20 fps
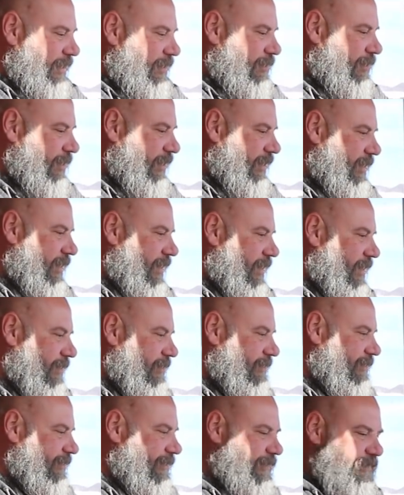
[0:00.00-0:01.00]
but
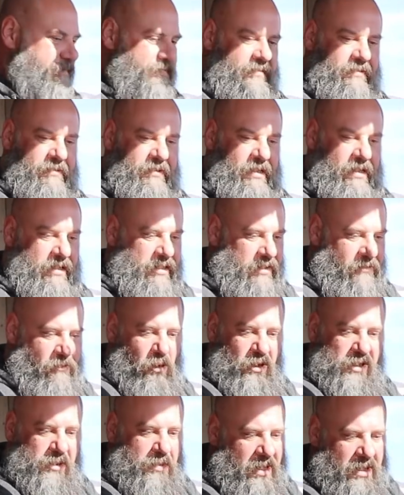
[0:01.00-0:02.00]
it's a
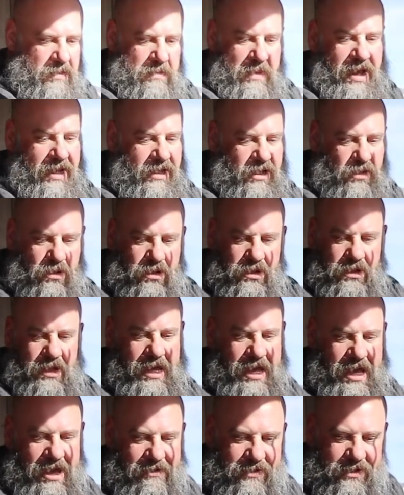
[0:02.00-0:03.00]
4-speed manual.
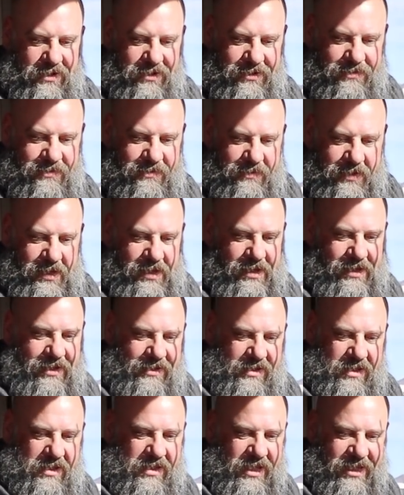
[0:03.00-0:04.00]
I have a
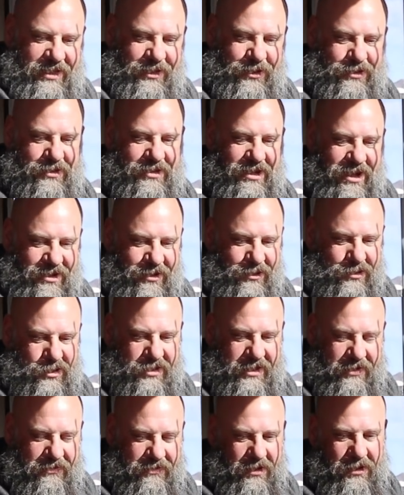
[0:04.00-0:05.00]
steel knuckle
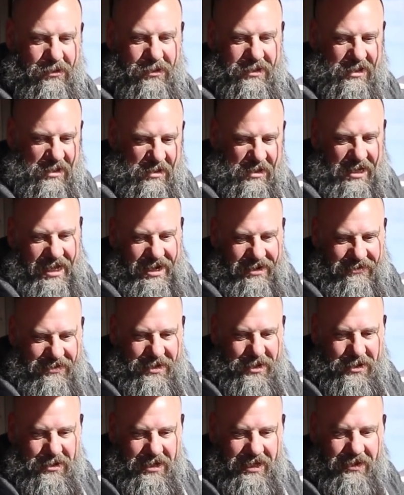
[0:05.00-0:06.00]
shifter, which is kind of a
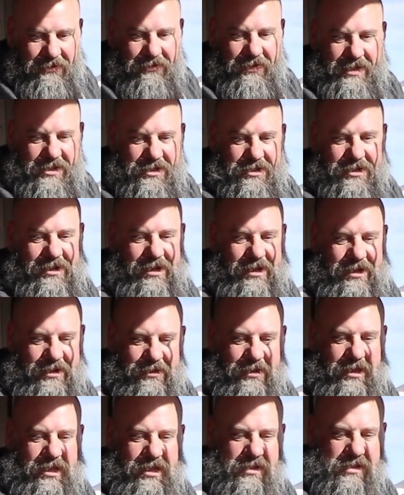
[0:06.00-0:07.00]
unique feature. I
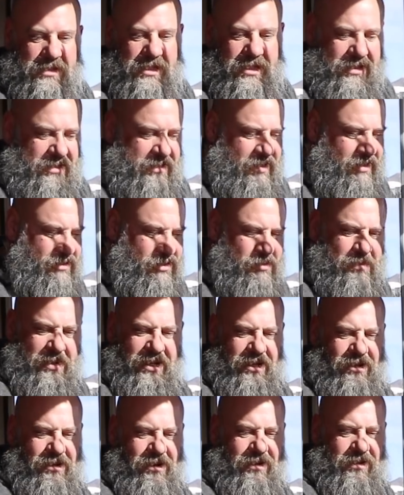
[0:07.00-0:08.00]
don't think you see this on too
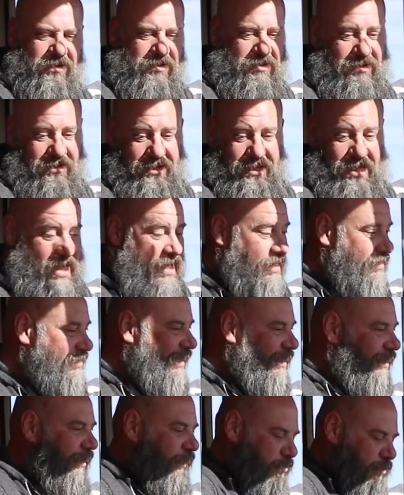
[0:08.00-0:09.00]
many cars,
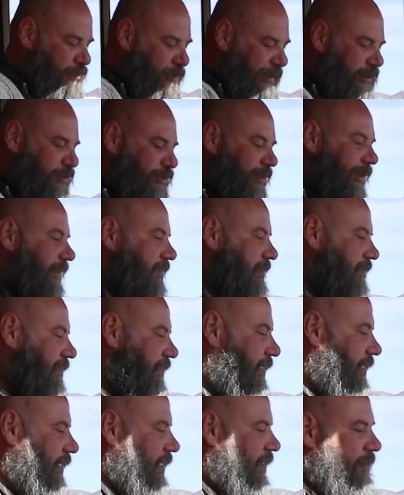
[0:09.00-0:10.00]
let alone bread trucks.
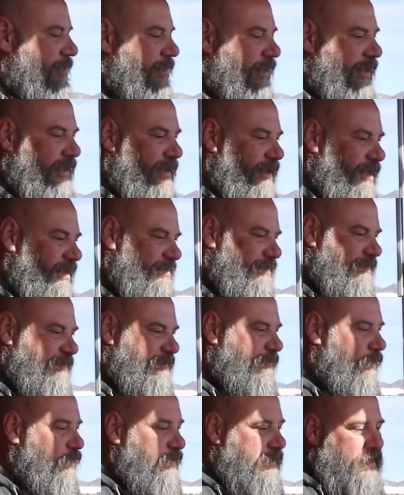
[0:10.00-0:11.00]
But
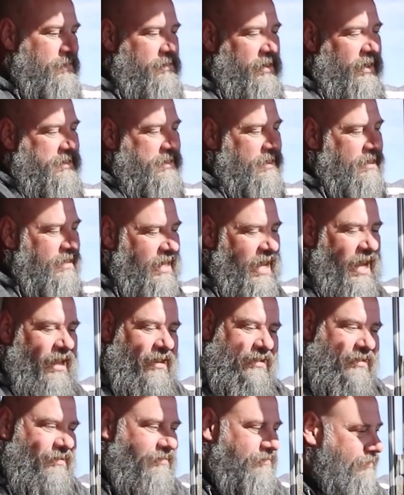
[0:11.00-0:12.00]
14 miles to the
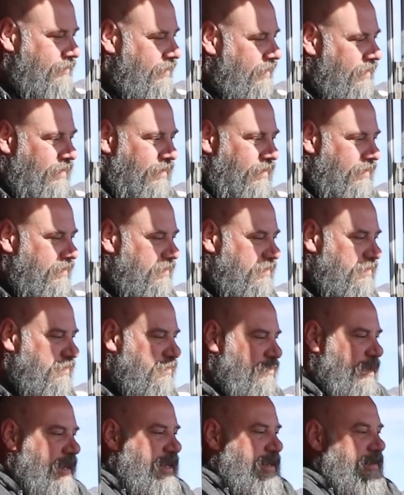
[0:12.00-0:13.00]
gallon is
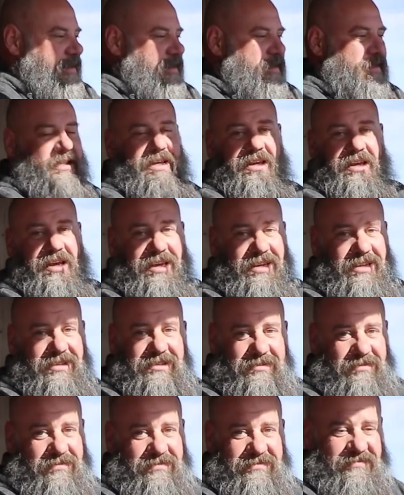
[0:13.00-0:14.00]
great in this thing. I
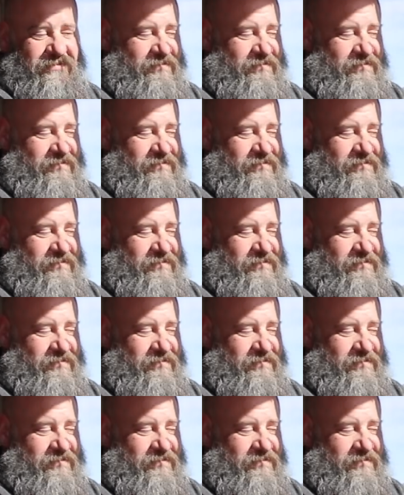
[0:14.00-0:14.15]
can